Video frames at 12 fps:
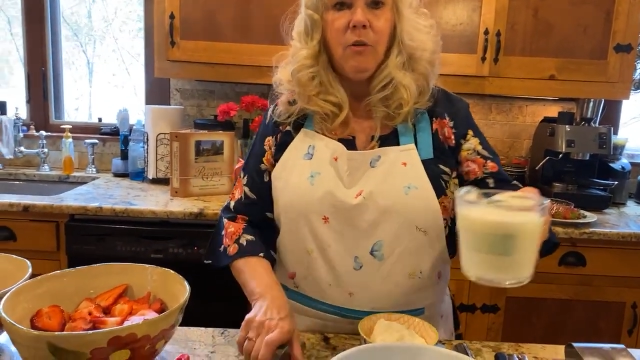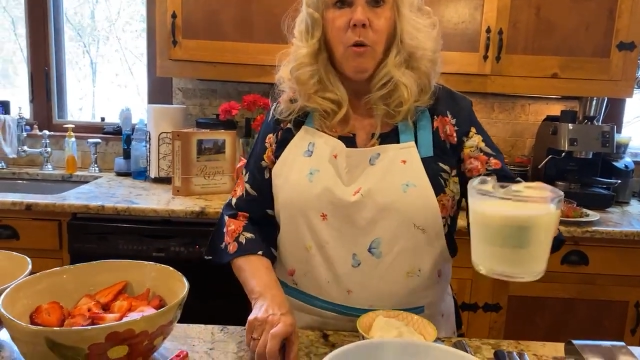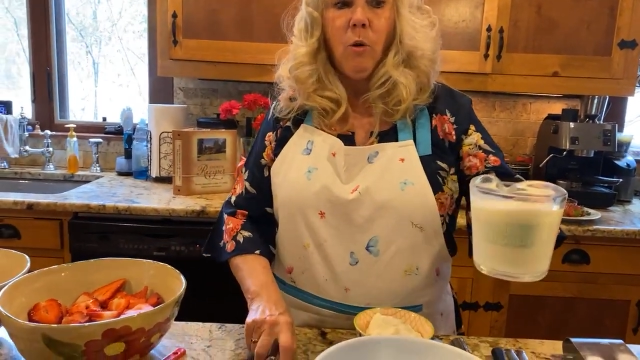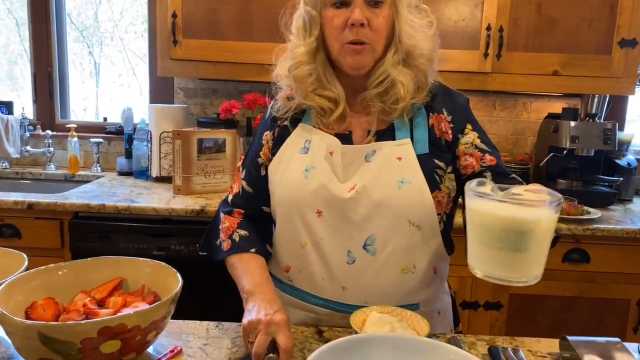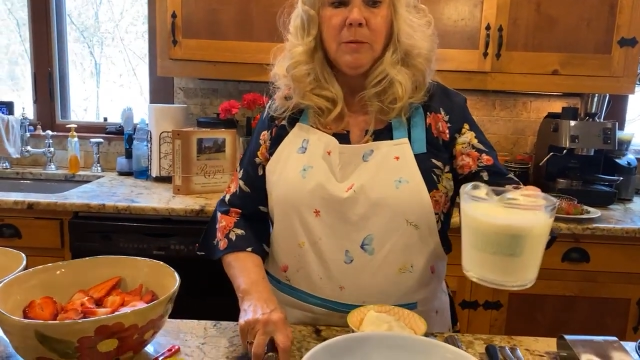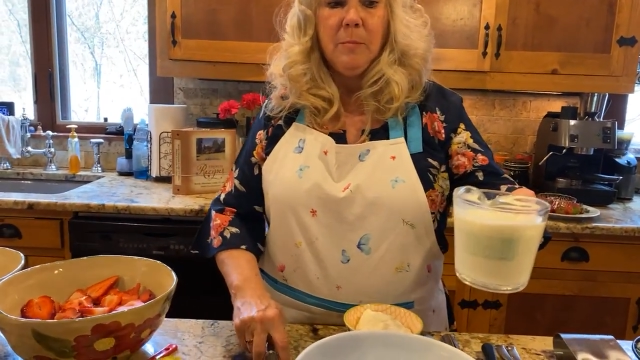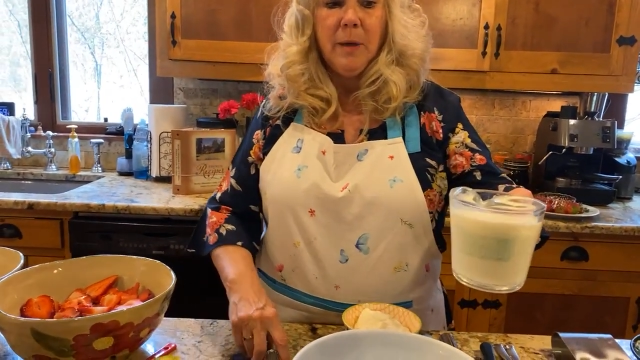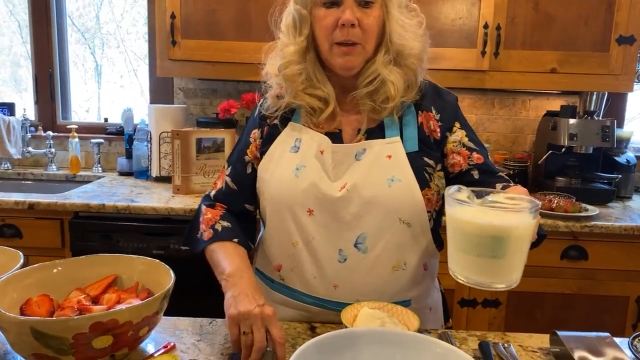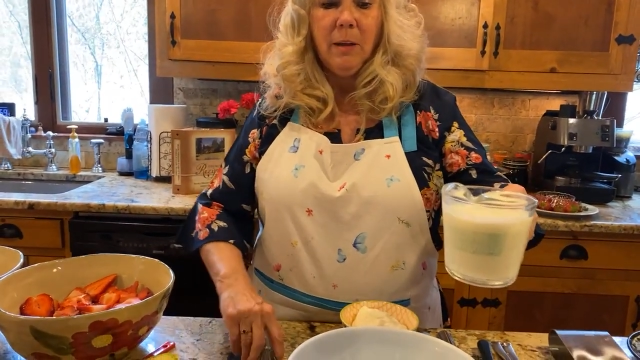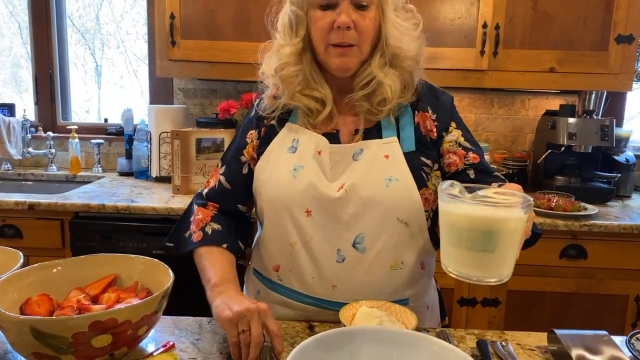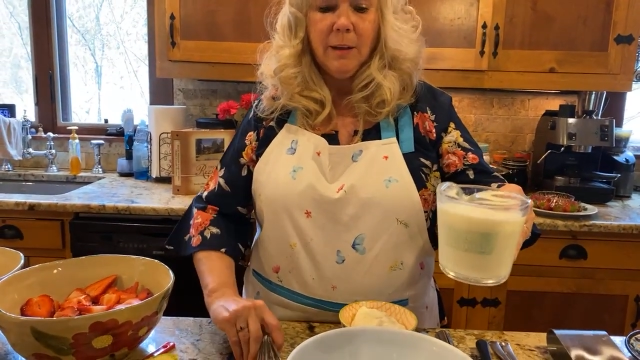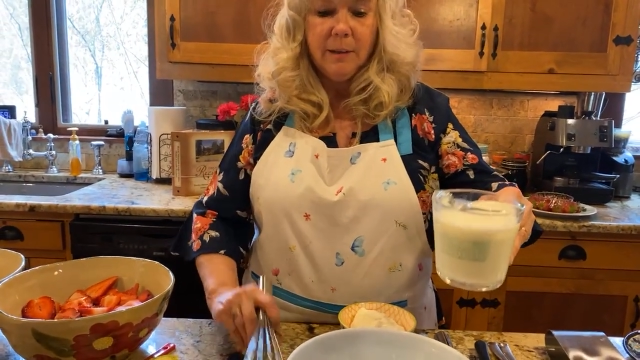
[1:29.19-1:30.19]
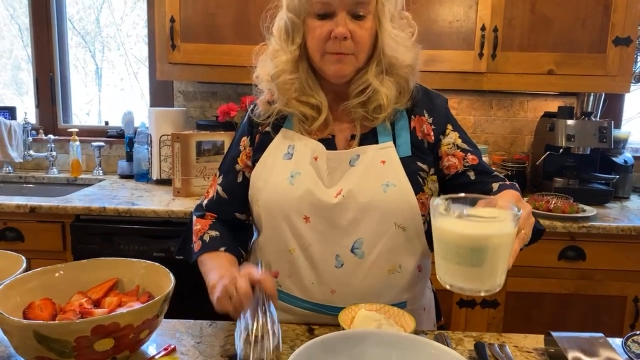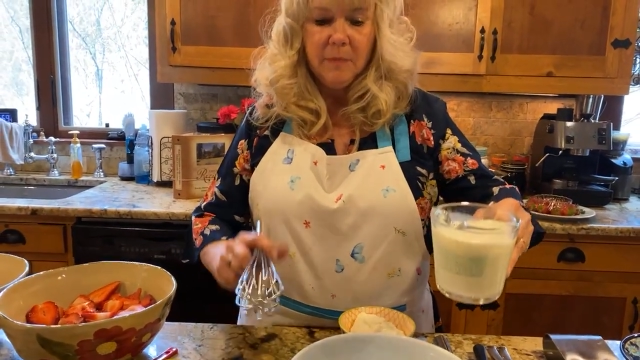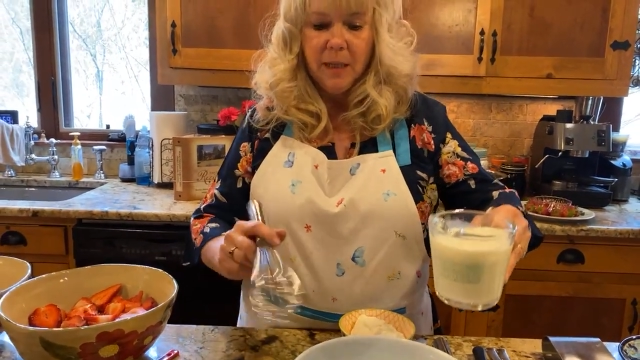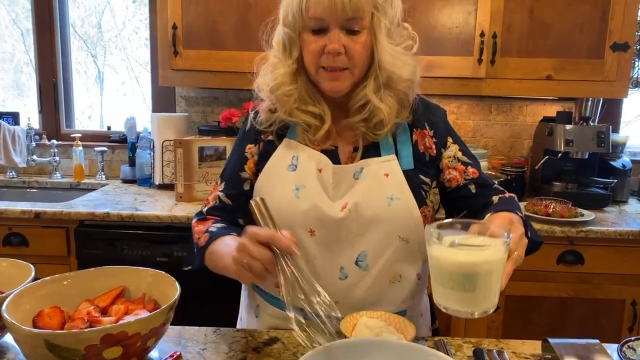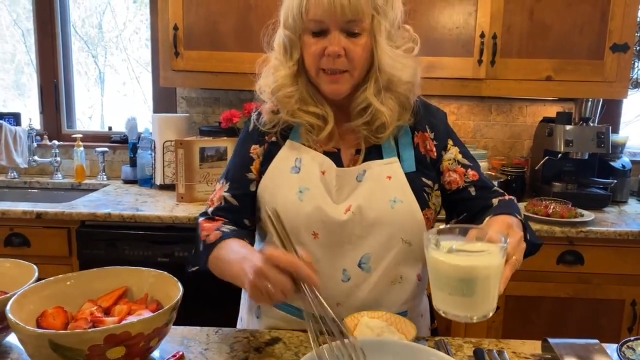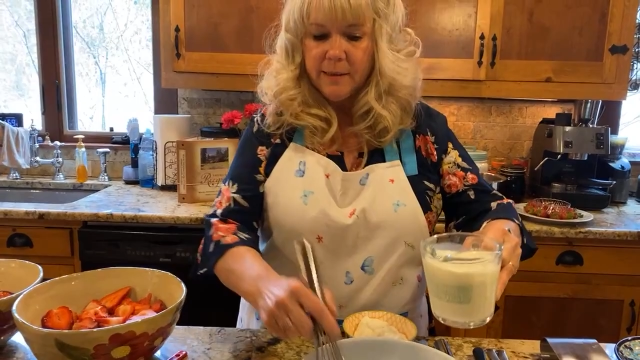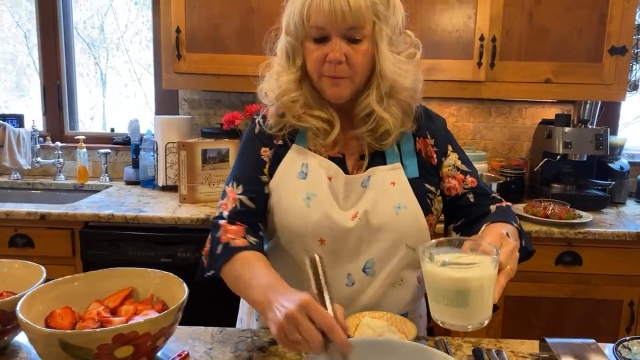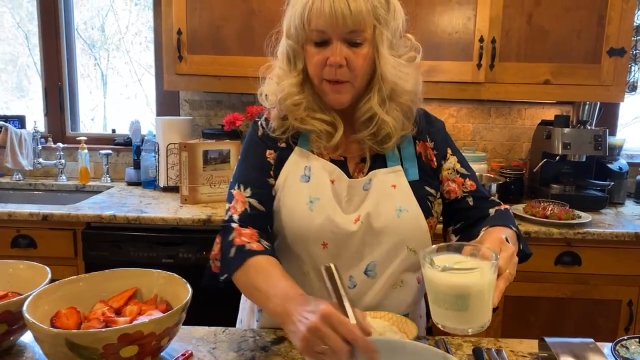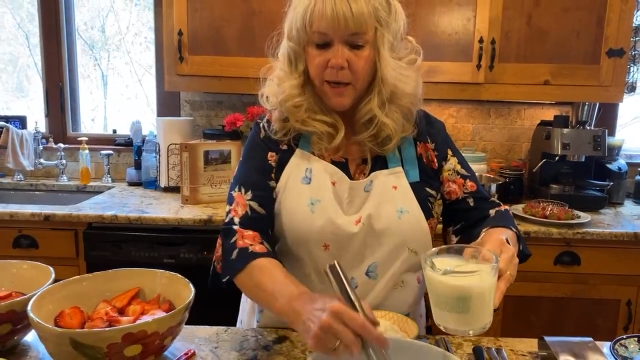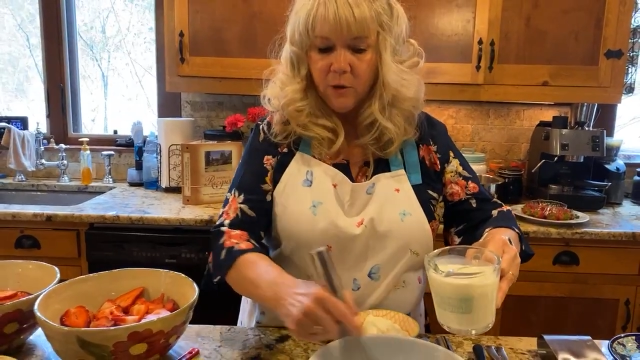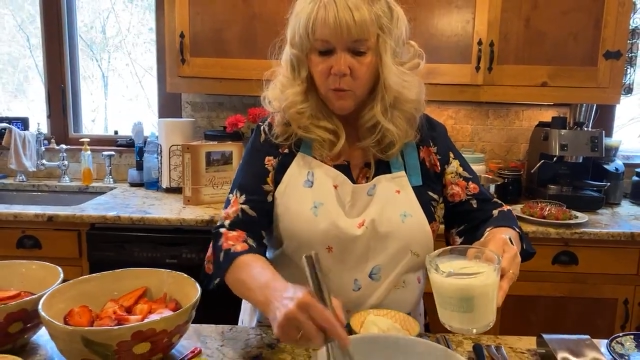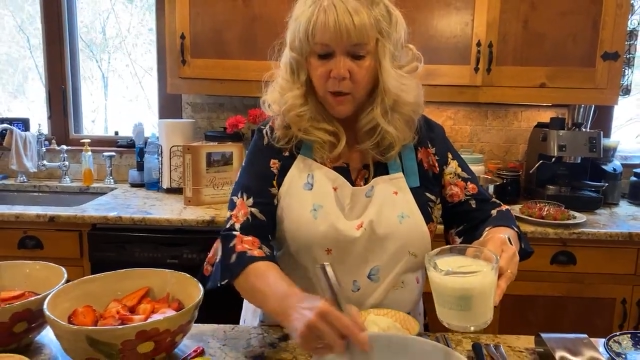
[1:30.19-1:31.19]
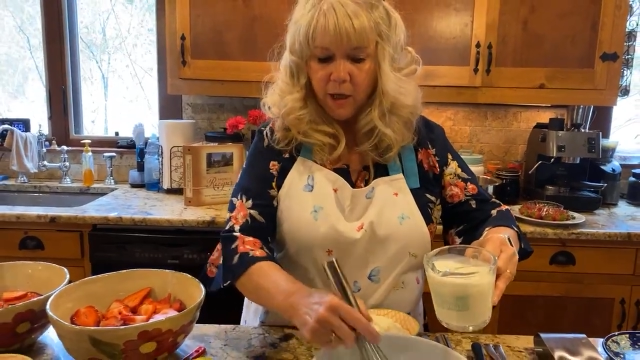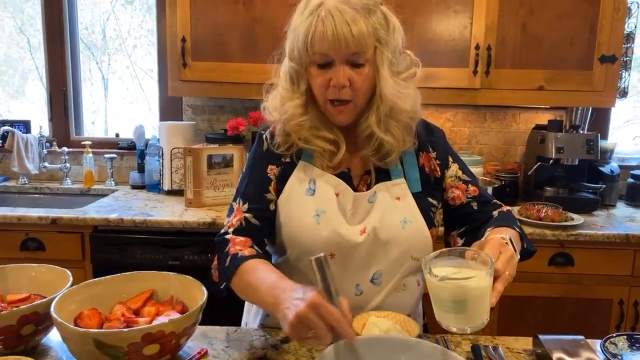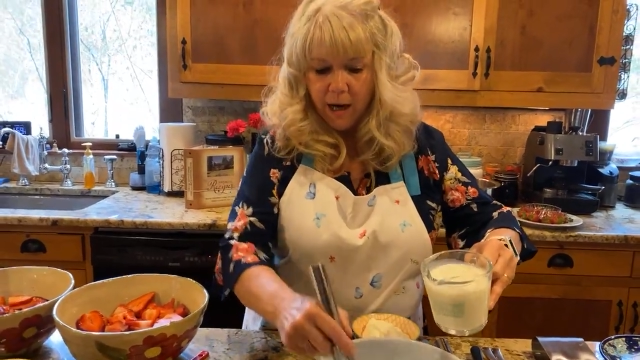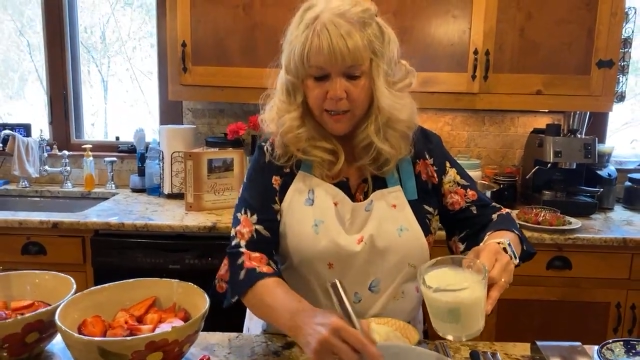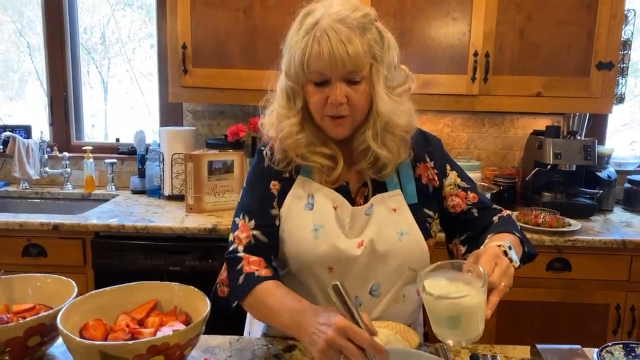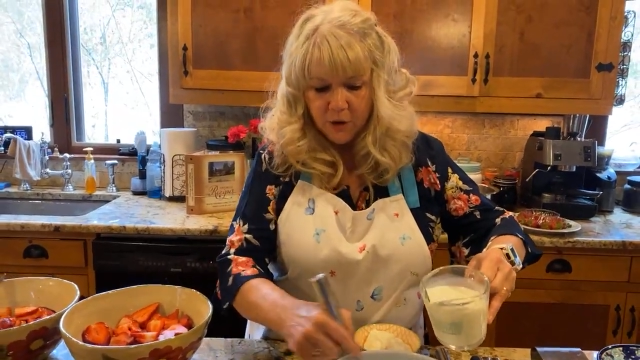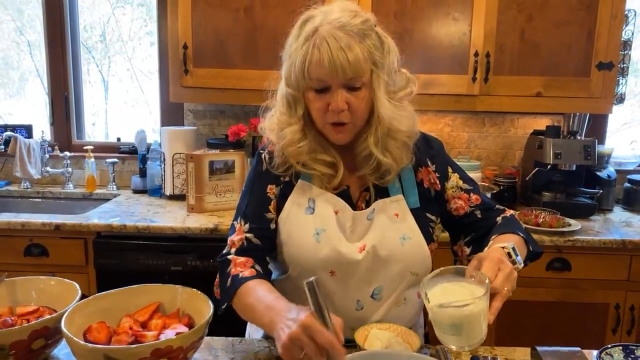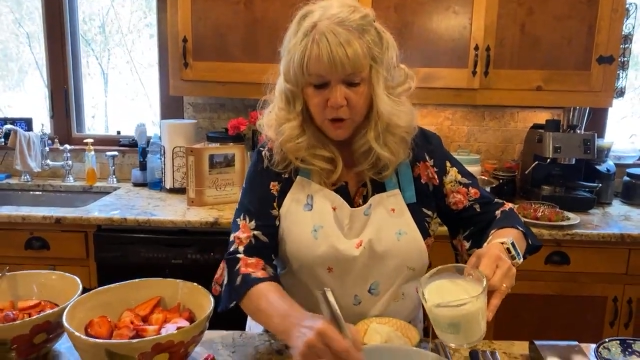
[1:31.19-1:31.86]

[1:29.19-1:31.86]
cold milk. Doesn't matter what kind you